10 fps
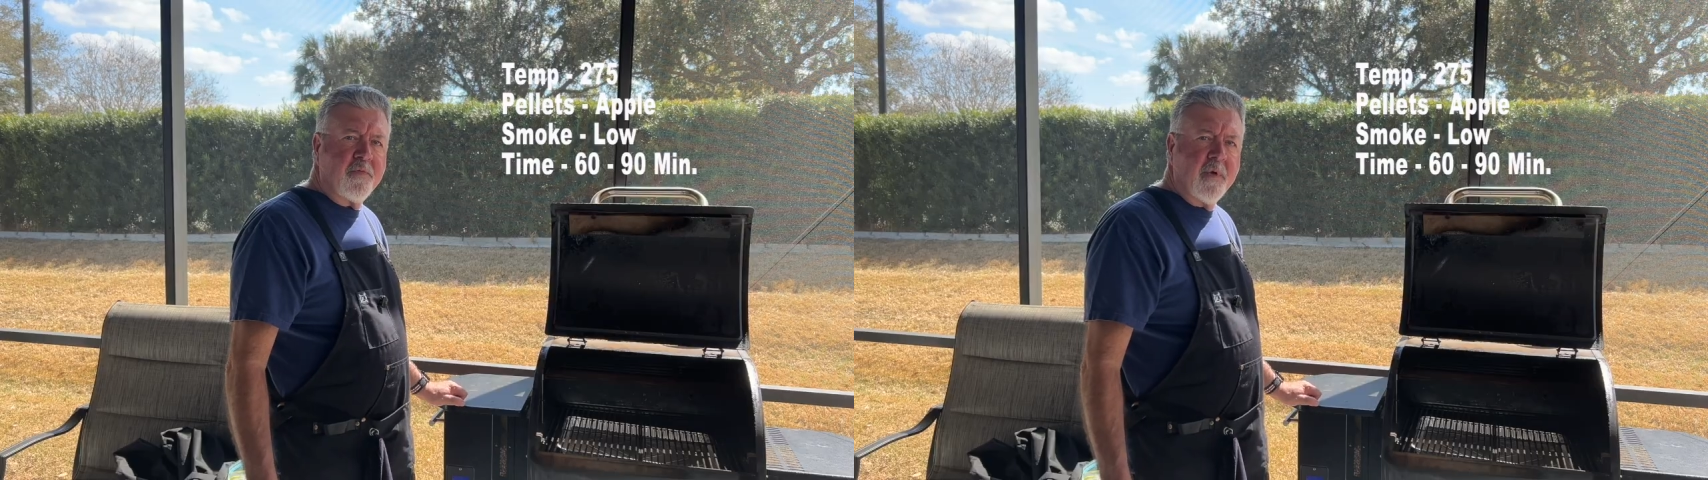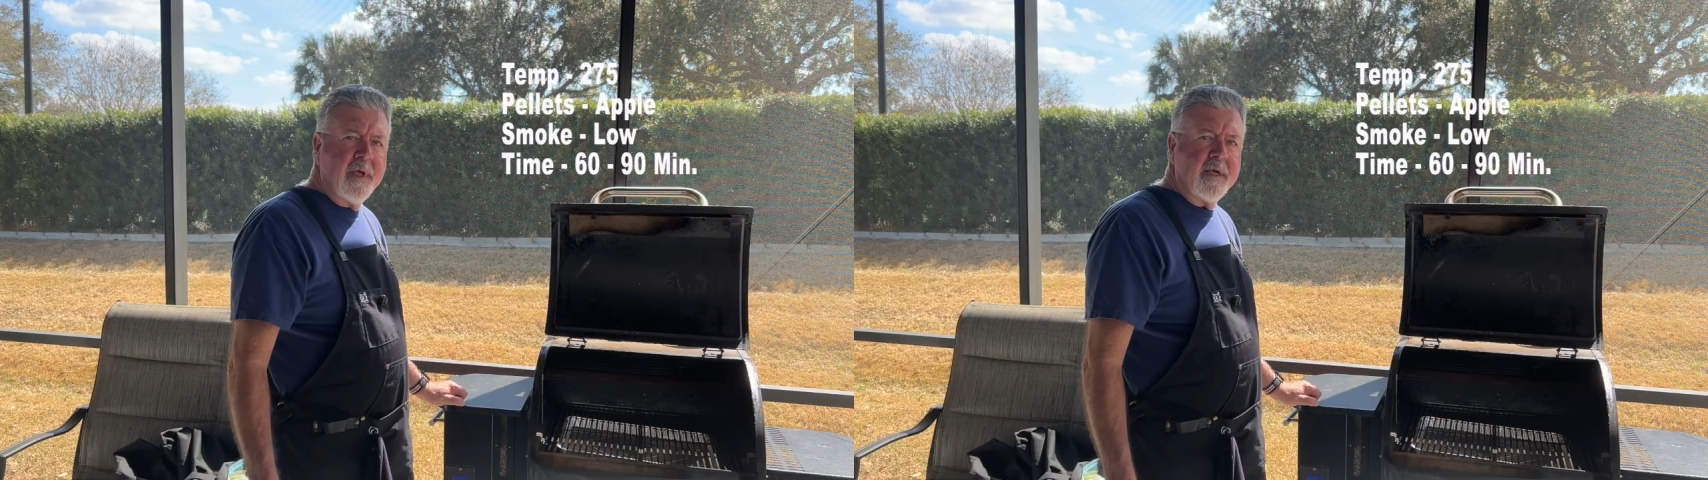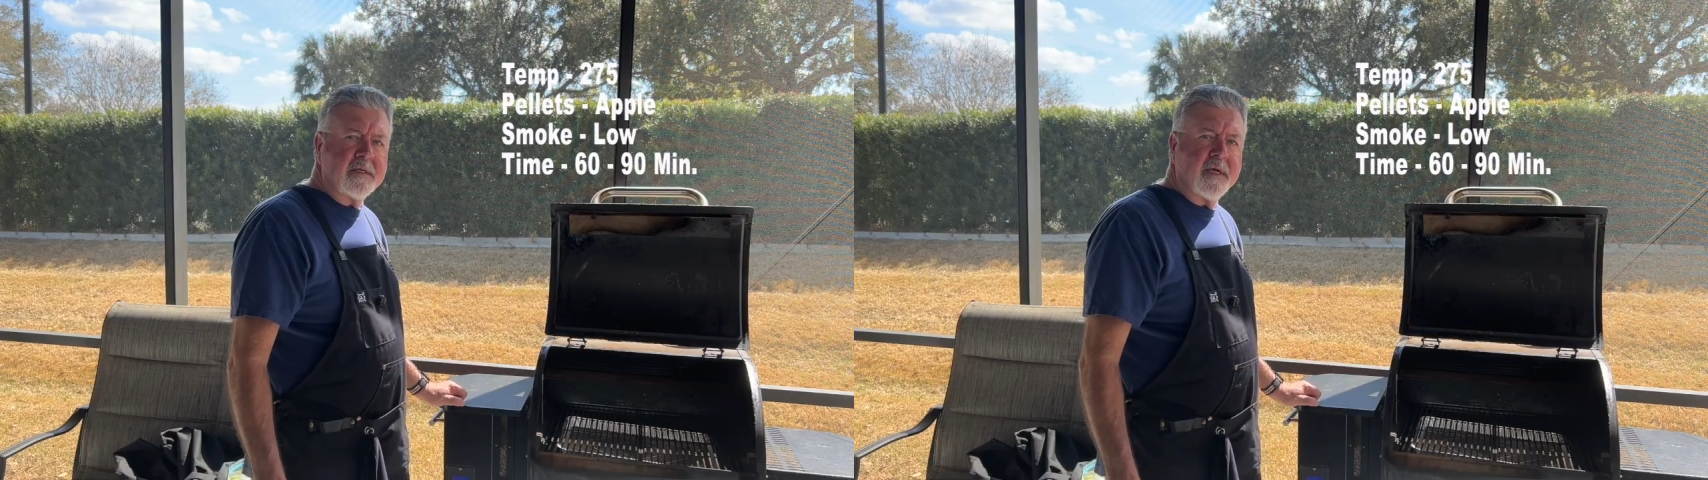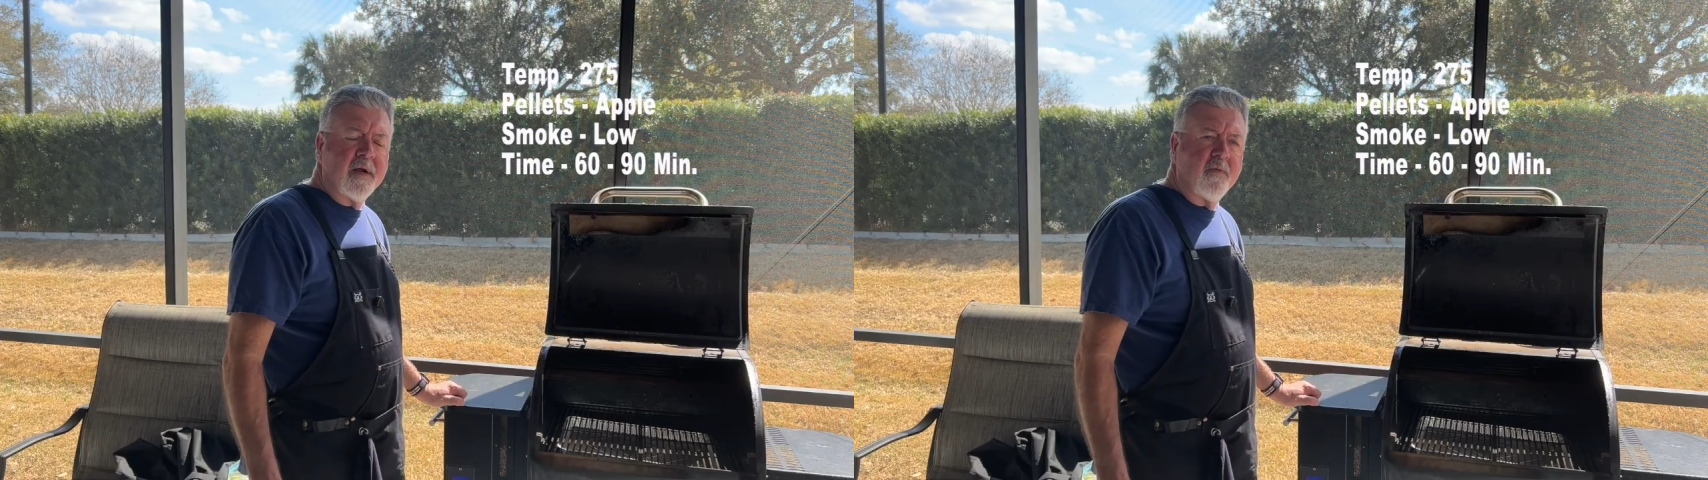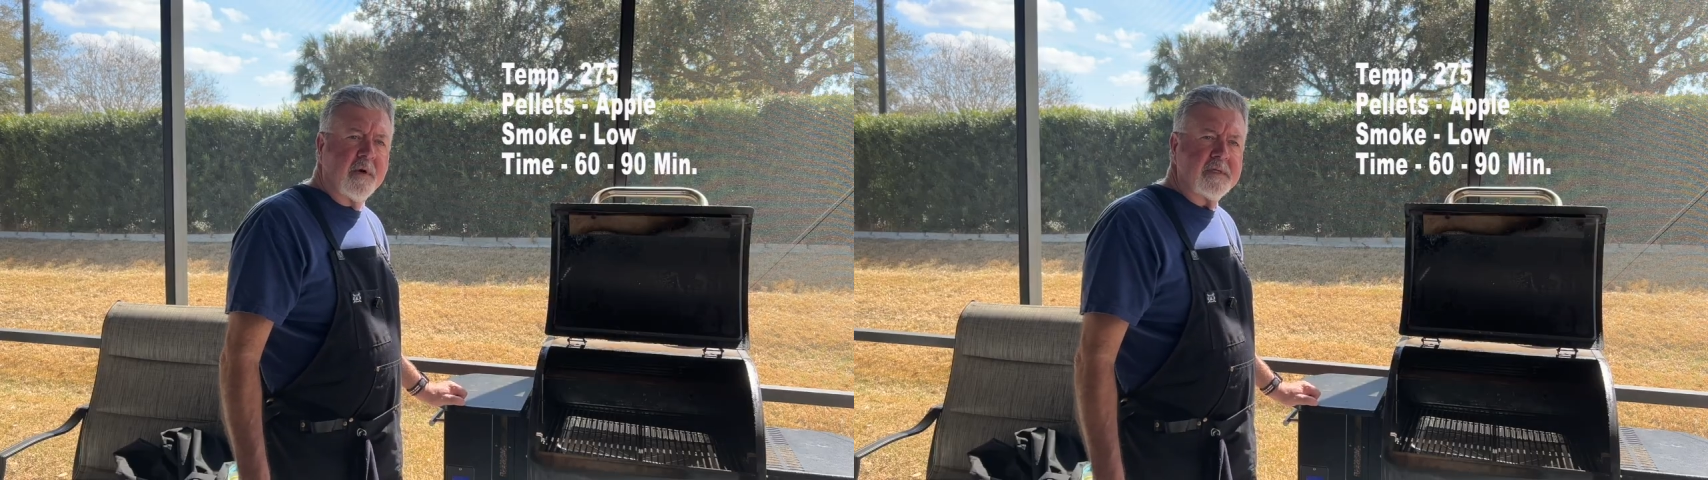3 because I
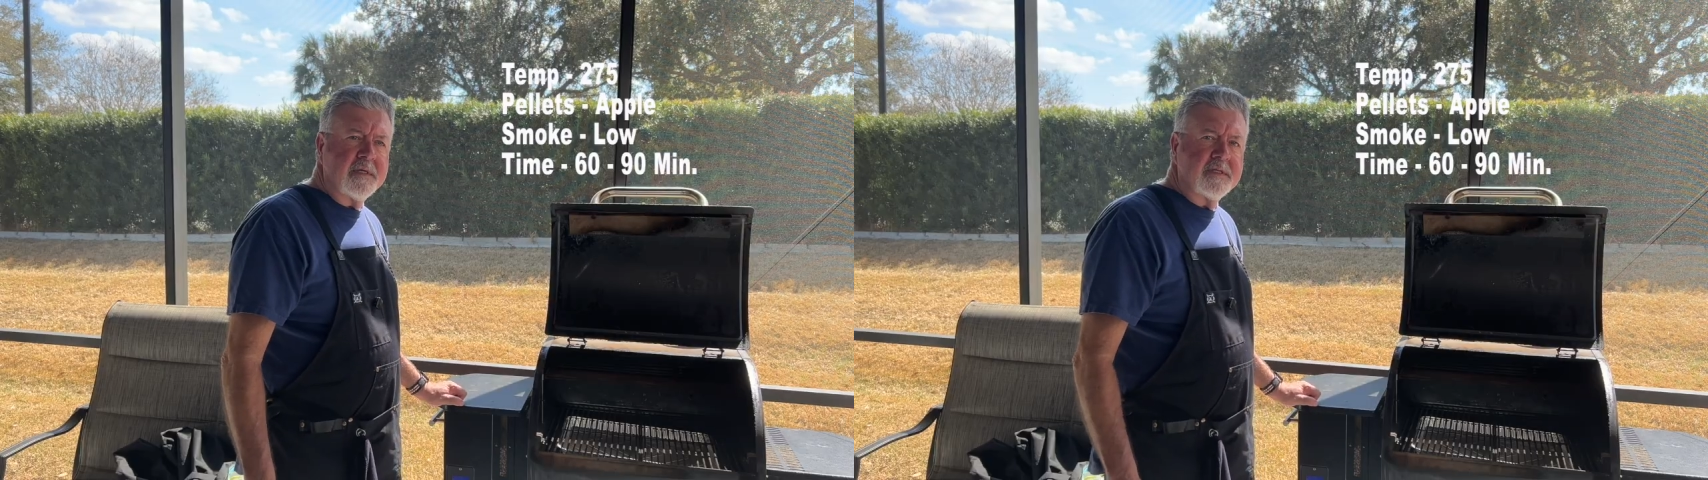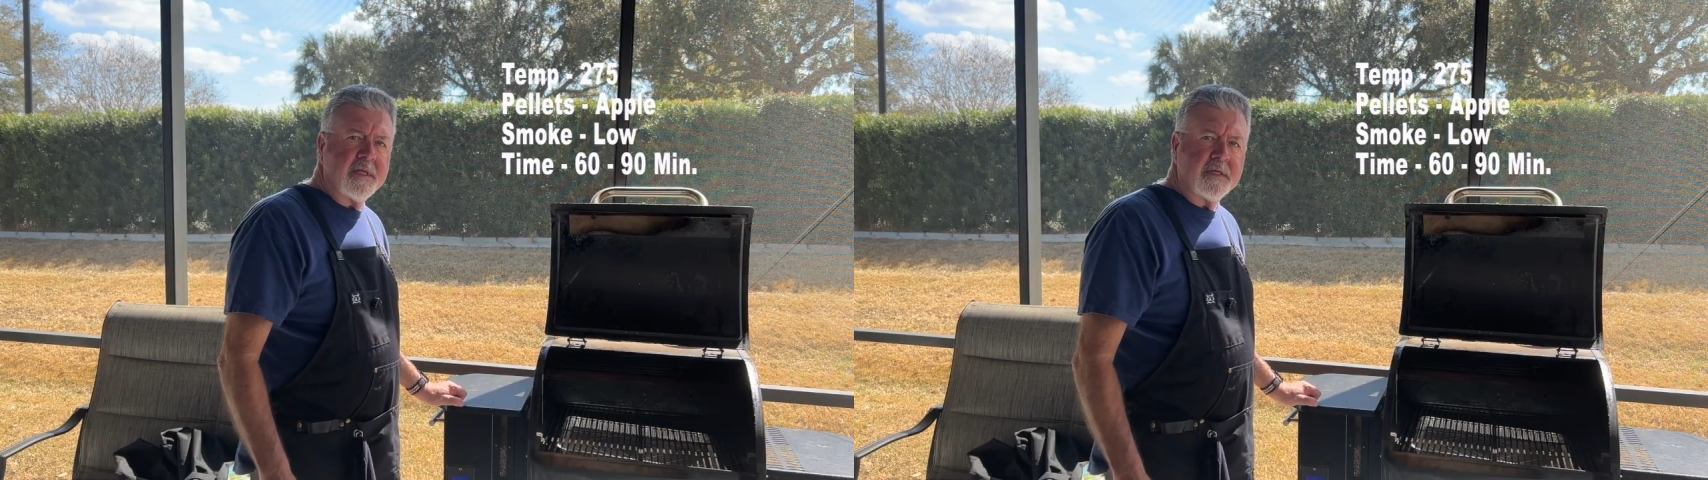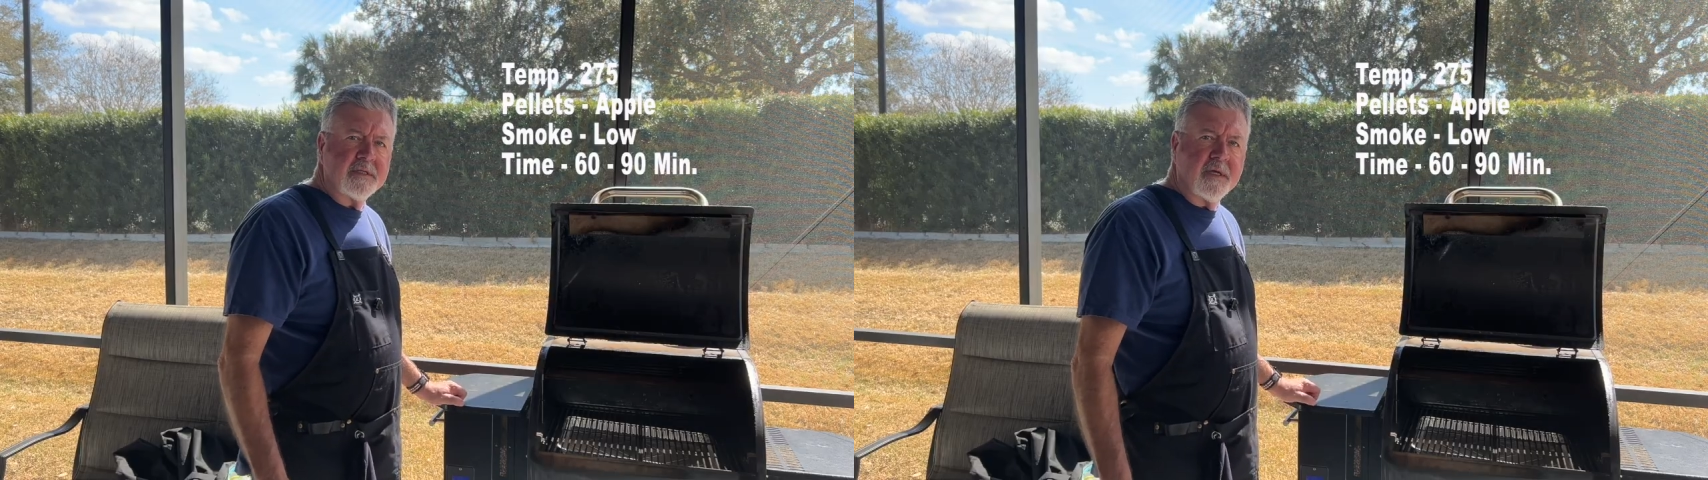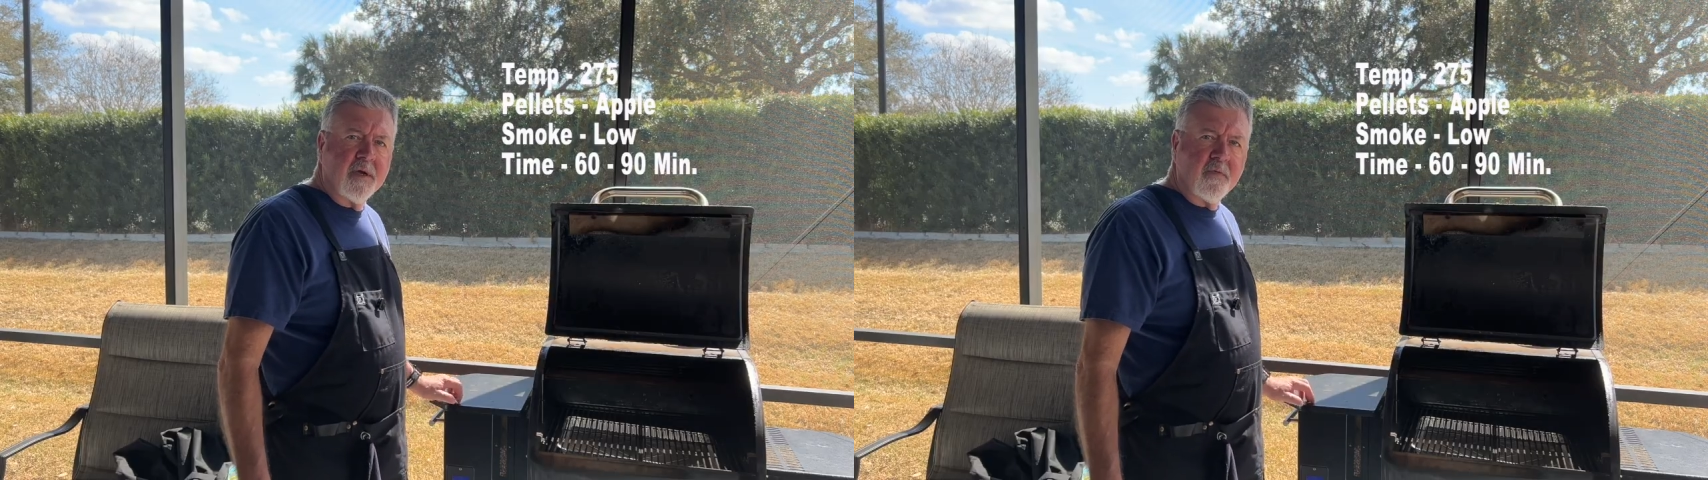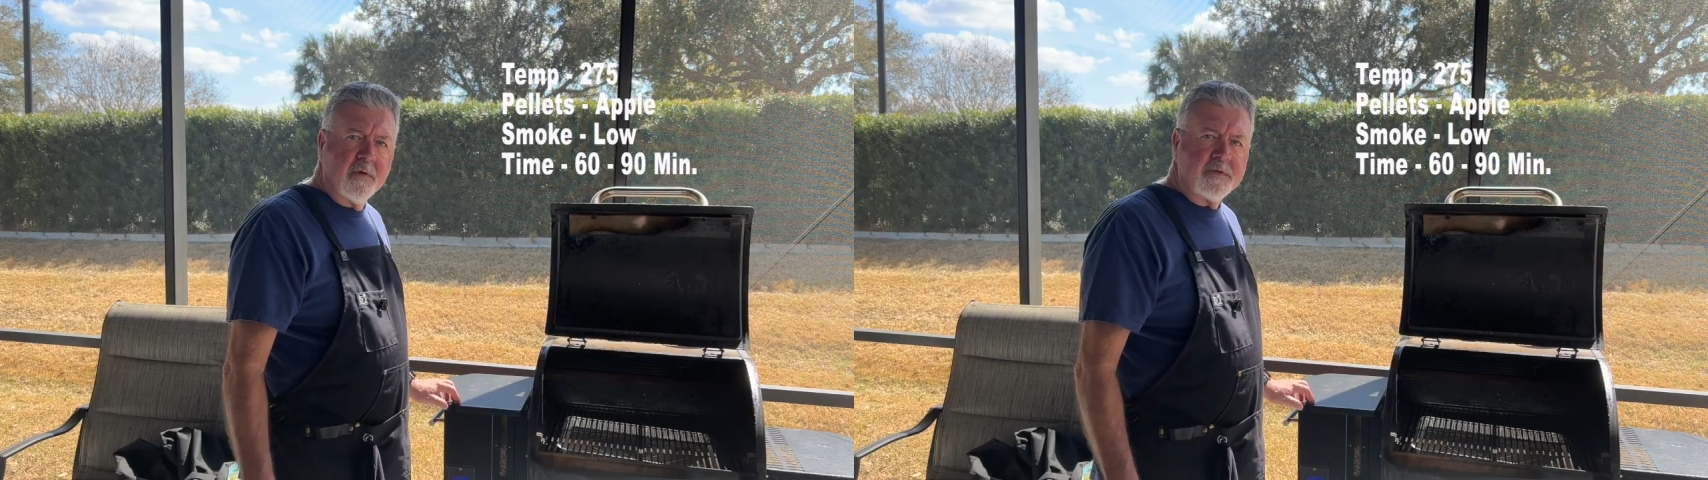don't want these things to get real